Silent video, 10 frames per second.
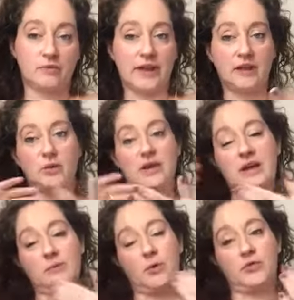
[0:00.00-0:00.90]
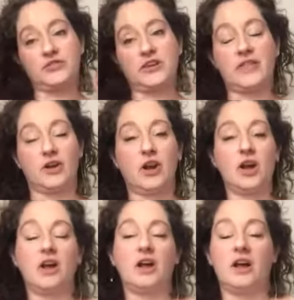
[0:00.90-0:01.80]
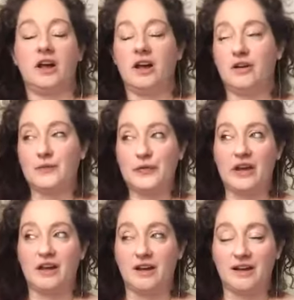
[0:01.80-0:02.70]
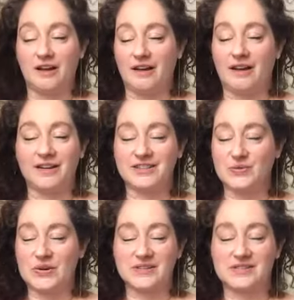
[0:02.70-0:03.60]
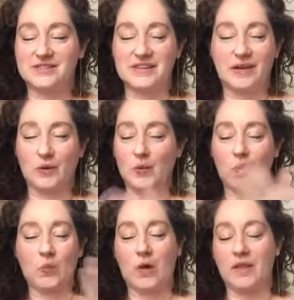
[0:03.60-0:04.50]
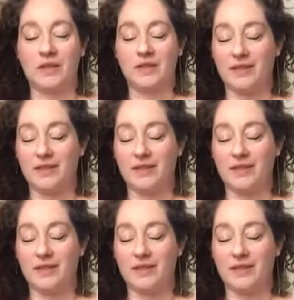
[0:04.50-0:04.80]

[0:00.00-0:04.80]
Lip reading: Like we get both together. I just want to say one